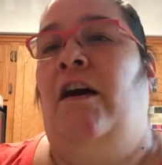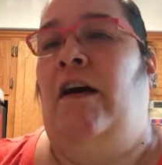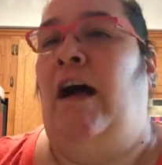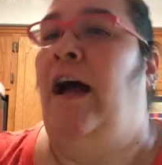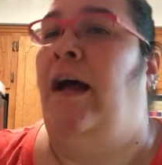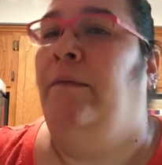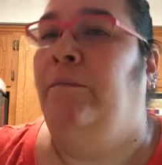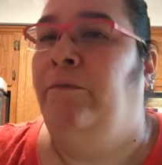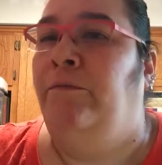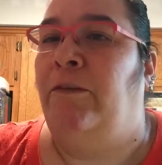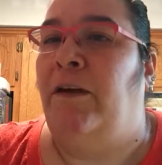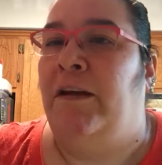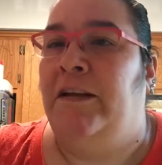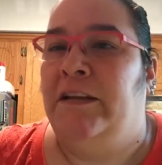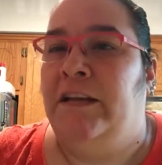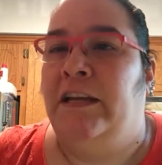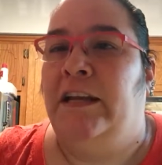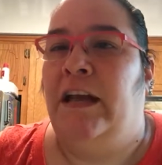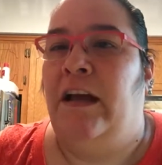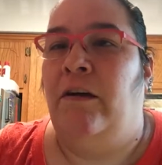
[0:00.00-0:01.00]
I'm
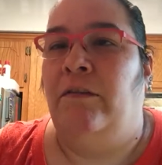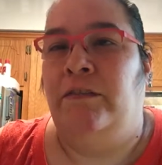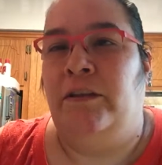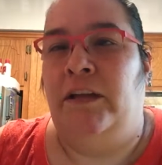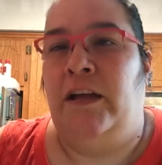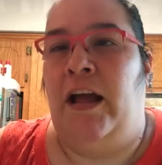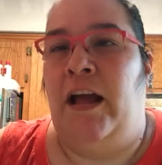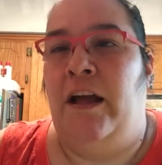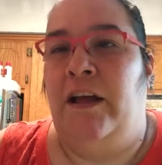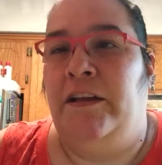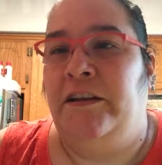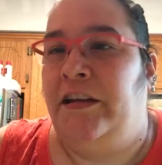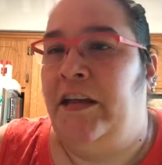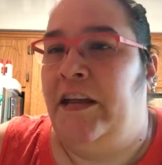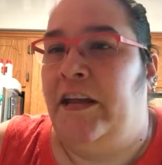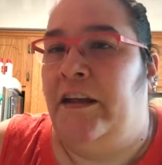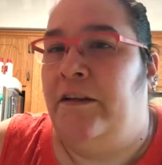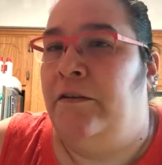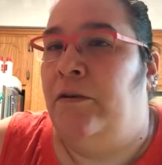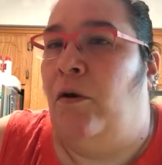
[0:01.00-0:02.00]
finding out that I
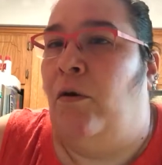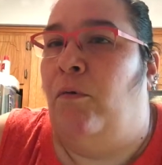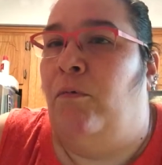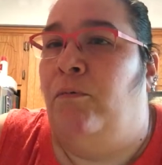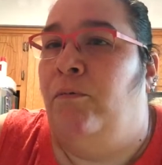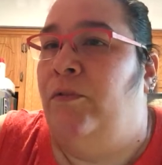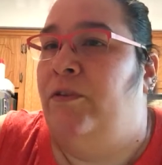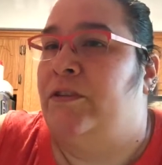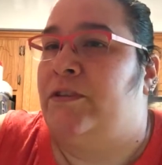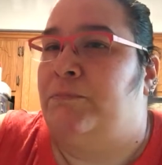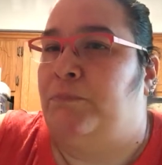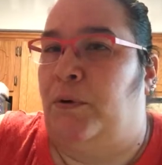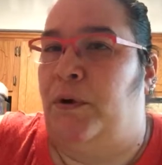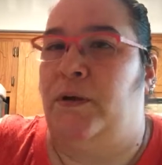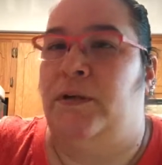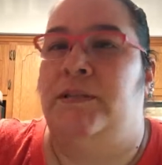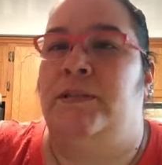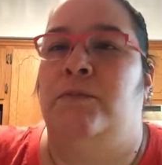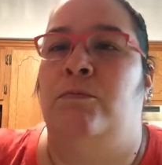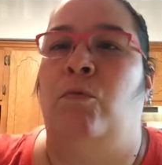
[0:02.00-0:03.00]
can't know this
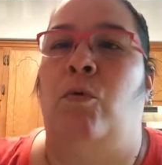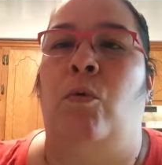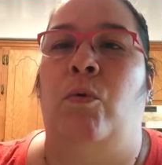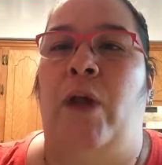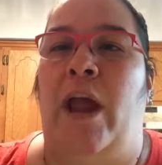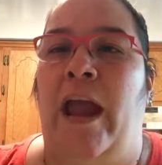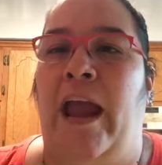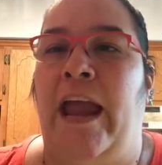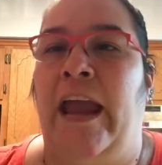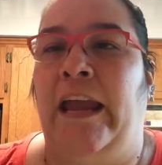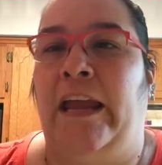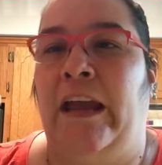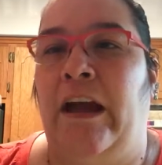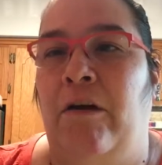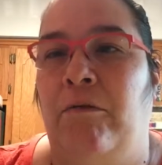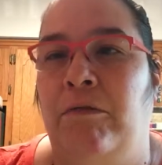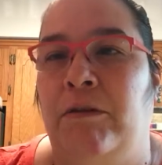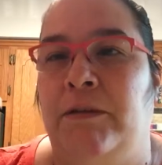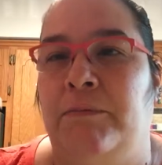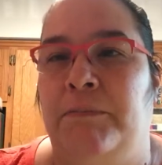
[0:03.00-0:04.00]
person won't hang
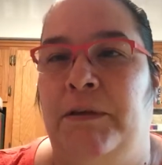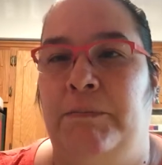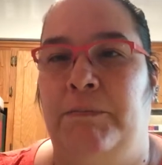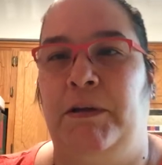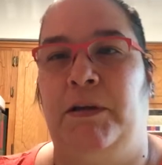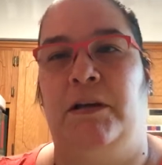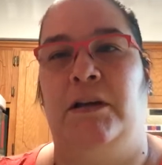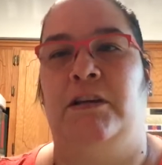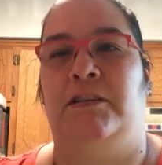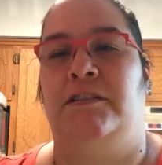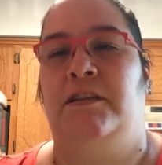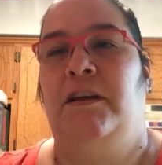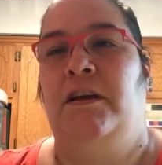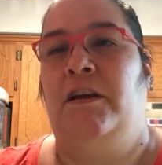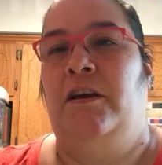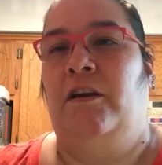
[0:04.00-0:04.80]
out with me because